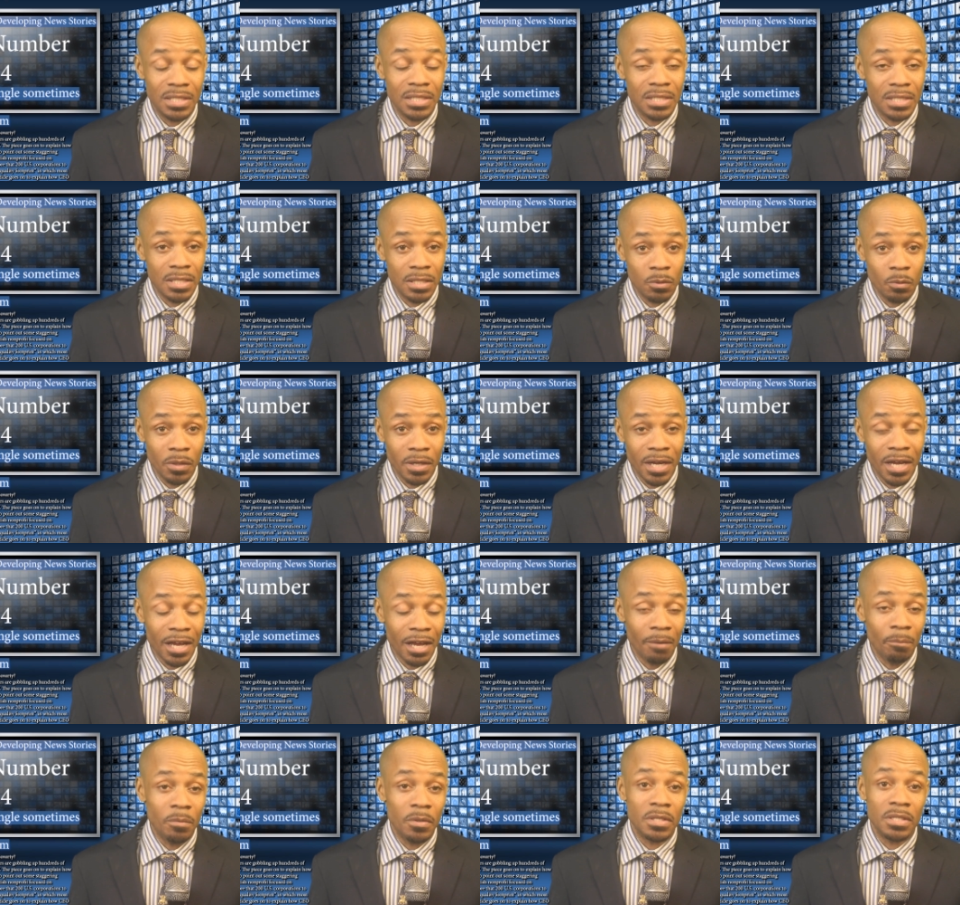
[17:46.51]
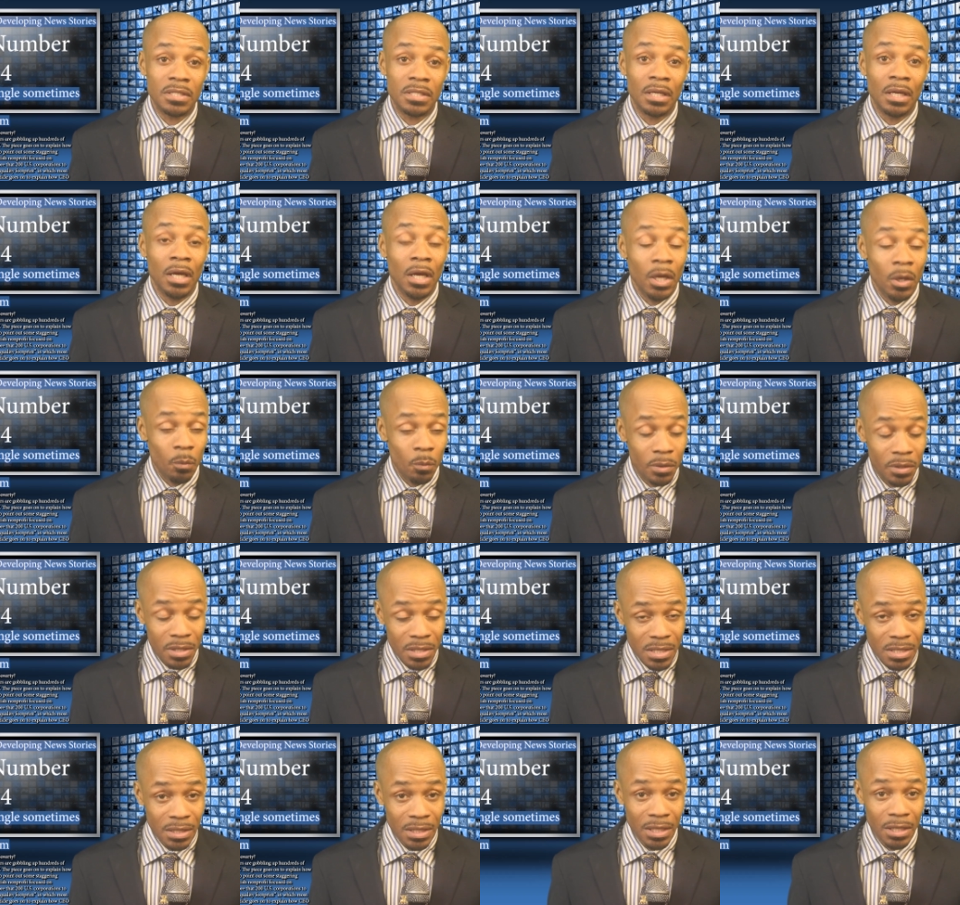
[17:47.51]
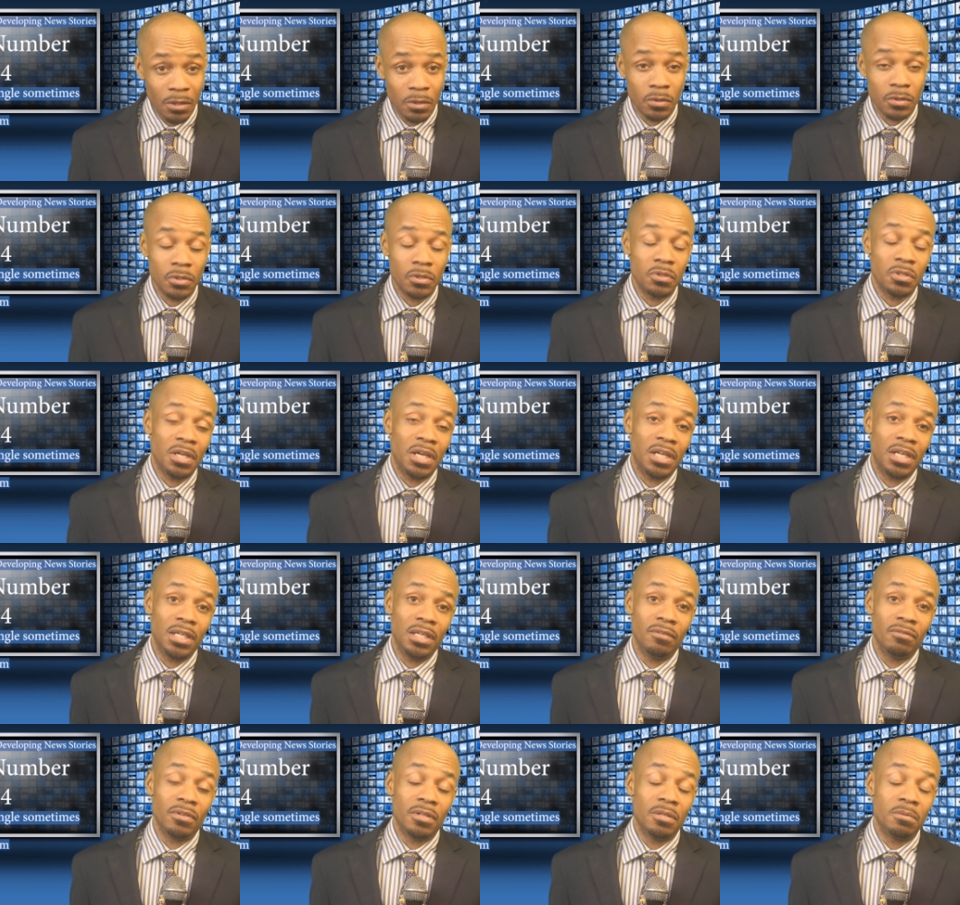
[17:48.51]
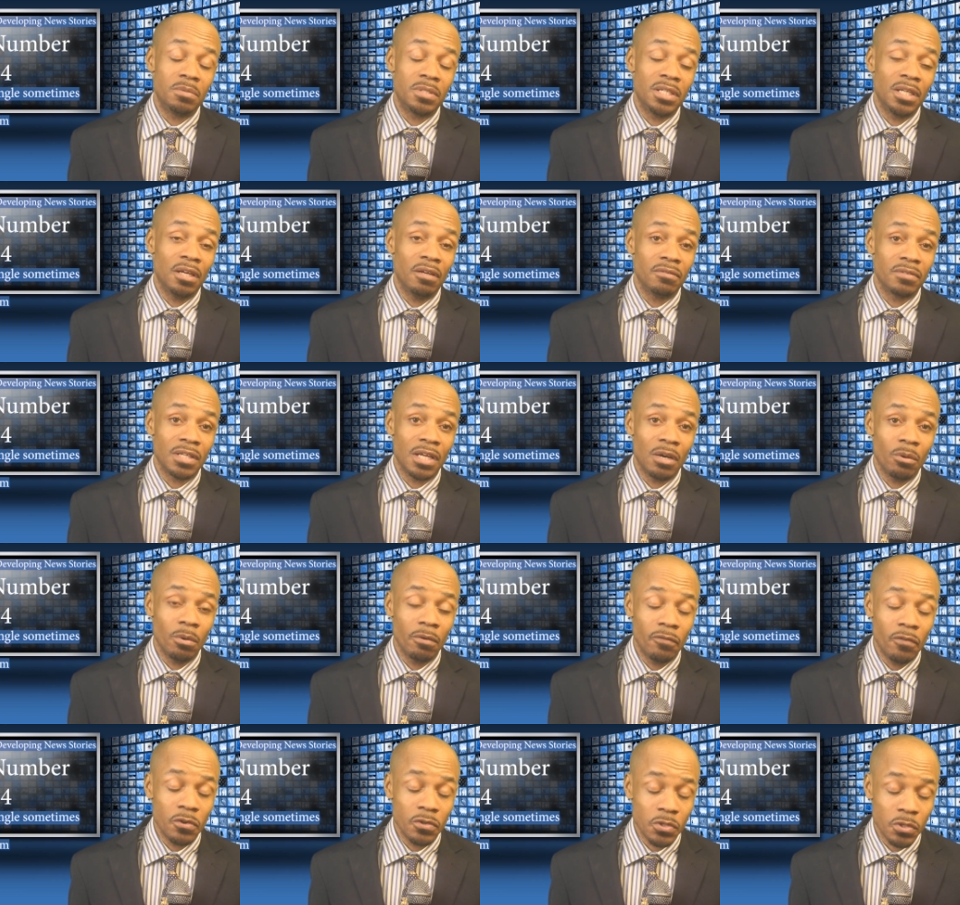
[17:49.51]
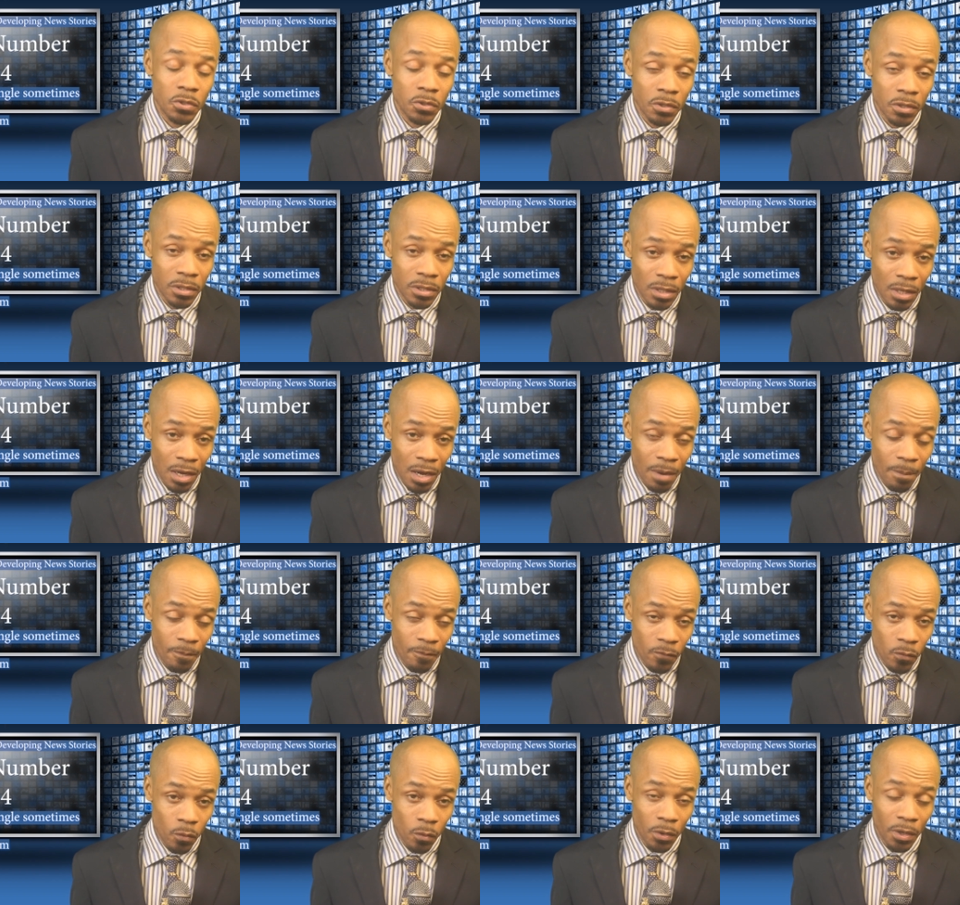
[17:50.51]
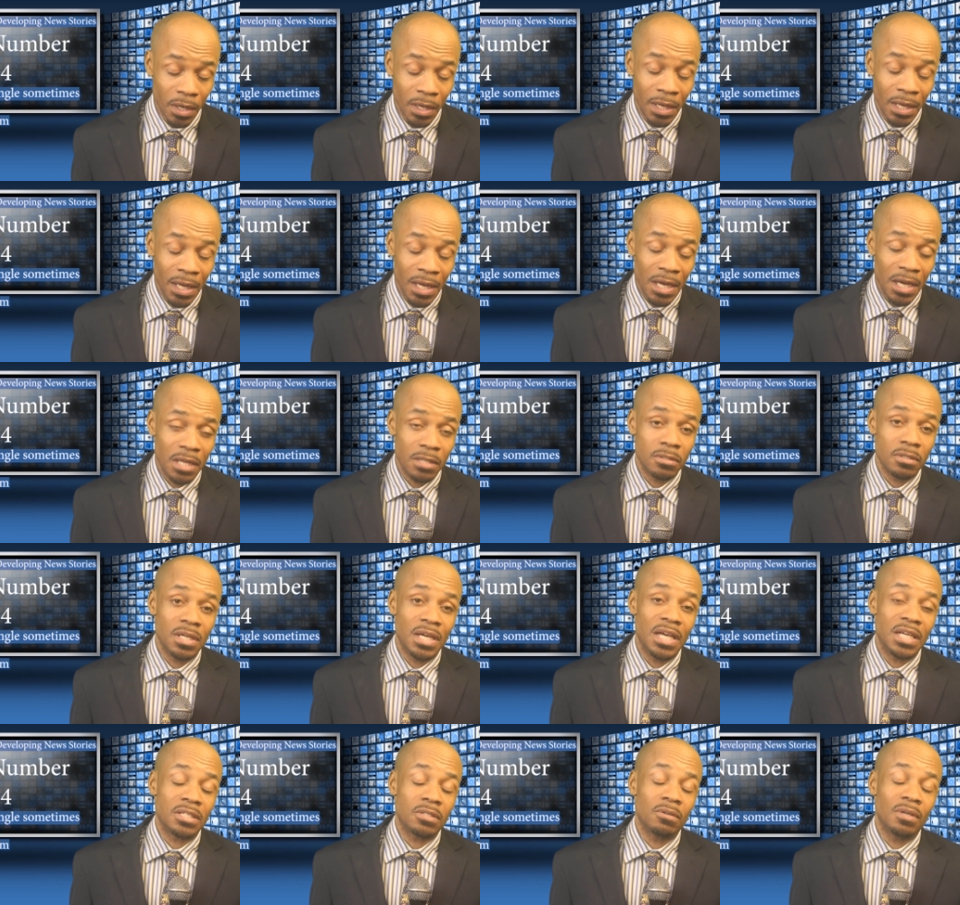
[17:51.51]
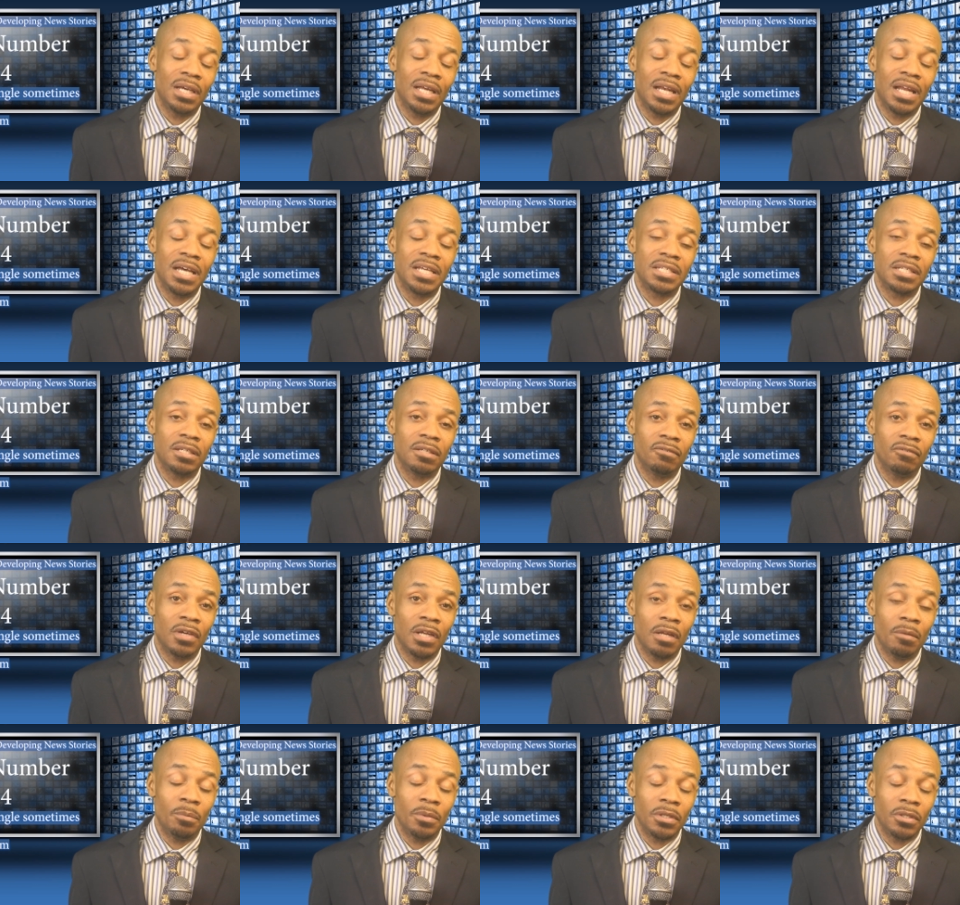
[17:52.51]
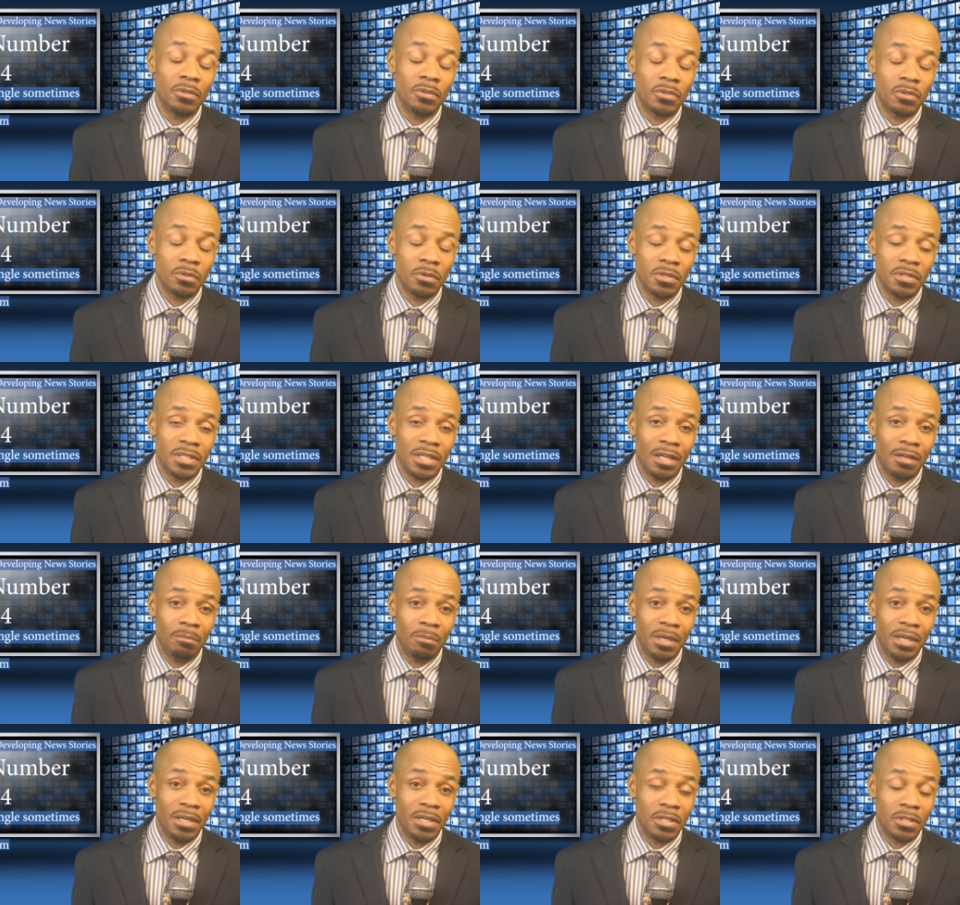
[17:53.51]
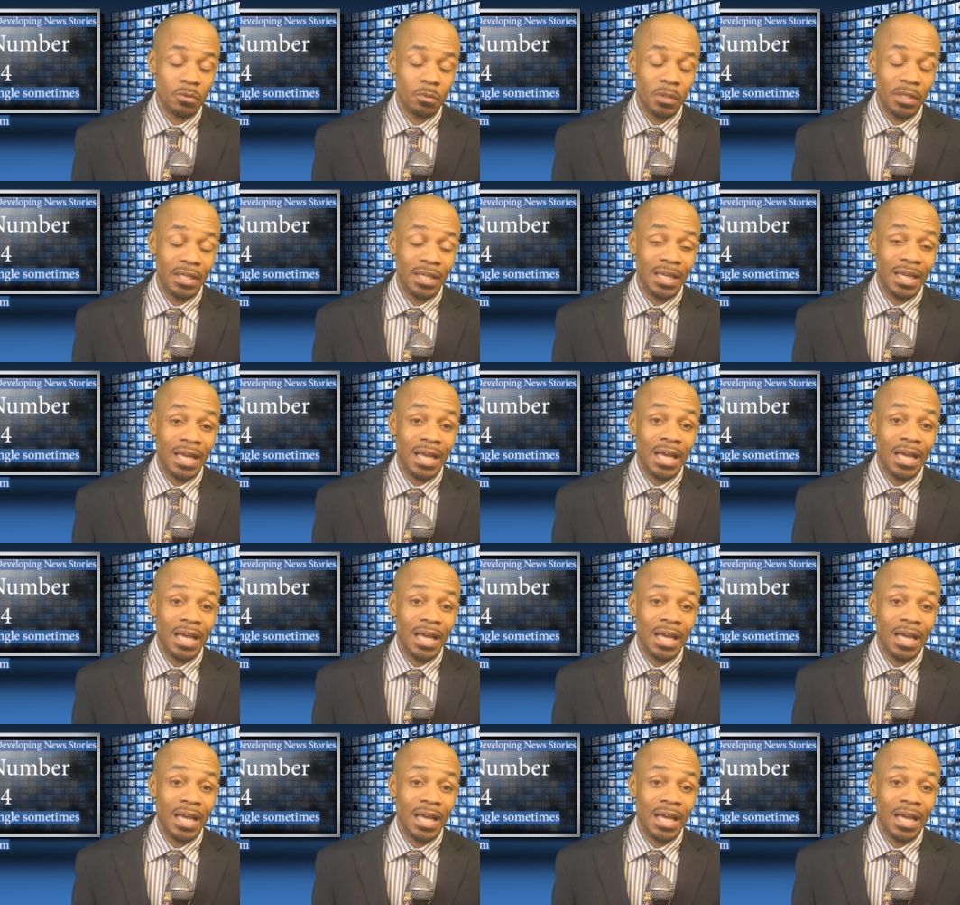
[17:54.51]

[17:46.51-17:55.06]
This is what happens when the scales are trying to even themselves out. Well, folks, those are our top four international headlines and developing news stories that made this week.